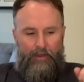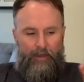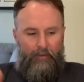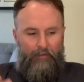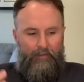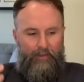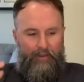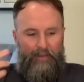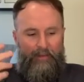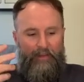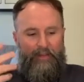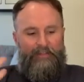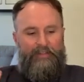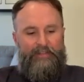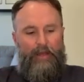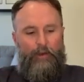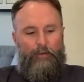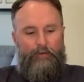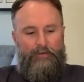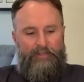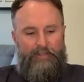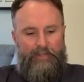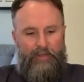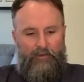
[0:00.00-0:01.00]
that sounds
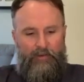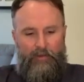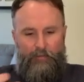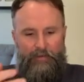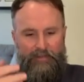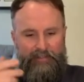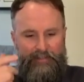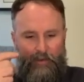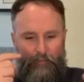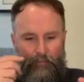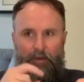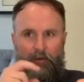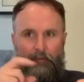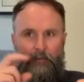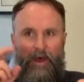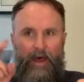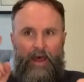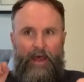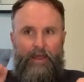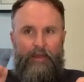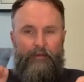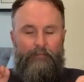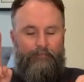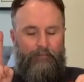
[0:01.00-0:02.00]
silly, but someone
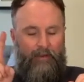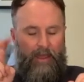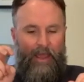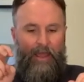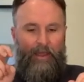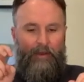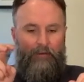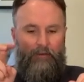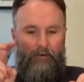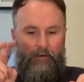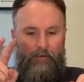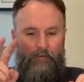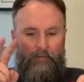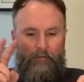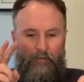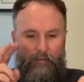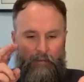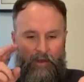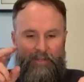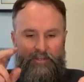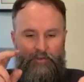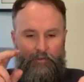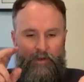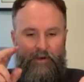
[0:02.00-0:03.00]
my handle, my
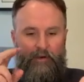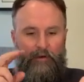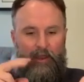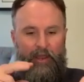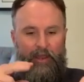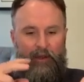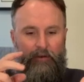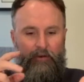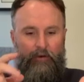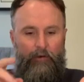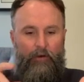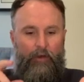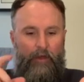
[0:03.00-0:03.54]
Twitter handle,